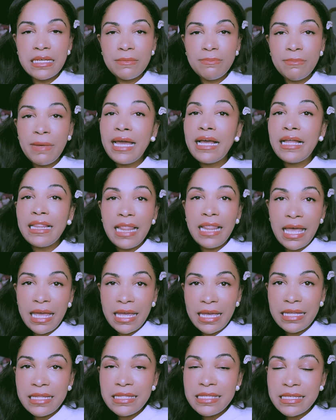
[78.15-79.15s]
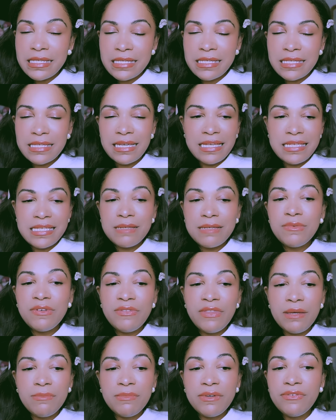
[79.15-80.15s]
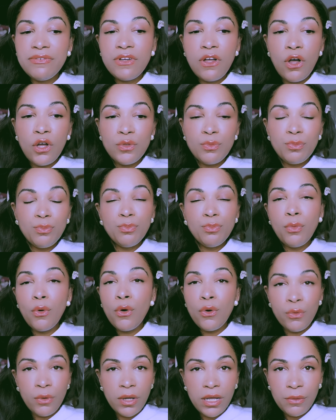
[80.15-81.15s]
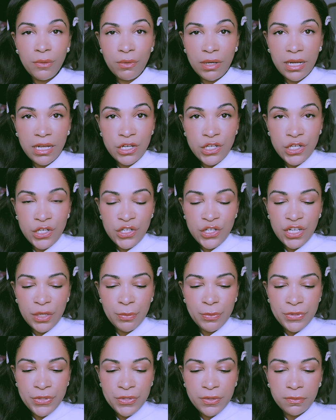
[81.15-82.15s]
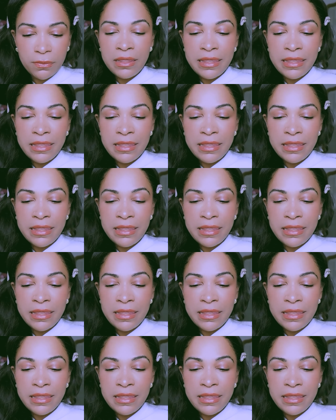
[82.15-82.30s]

my clients, some of them have called boring relationships.